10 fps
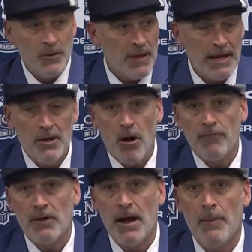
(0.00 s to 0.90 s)
Thank you all
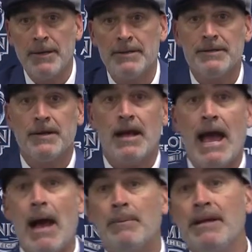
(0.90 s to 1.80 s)
for coming.
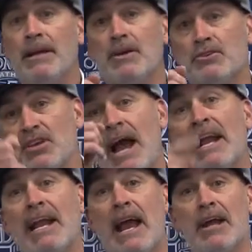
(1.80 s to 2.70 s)
Happy
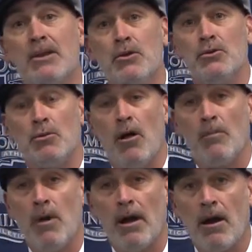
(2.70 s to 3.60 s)
signing day to you,
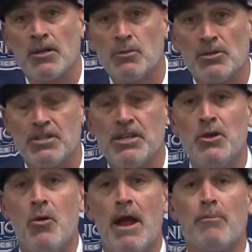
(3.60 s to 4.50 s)
12 Monarchs. We'll see
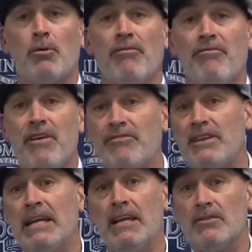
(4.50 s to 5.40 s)
you April
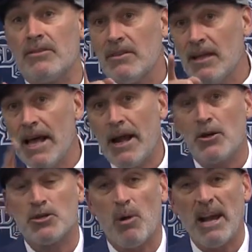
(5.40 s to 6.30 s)
15th at
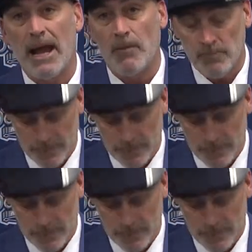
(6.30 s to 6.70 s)
our spring game.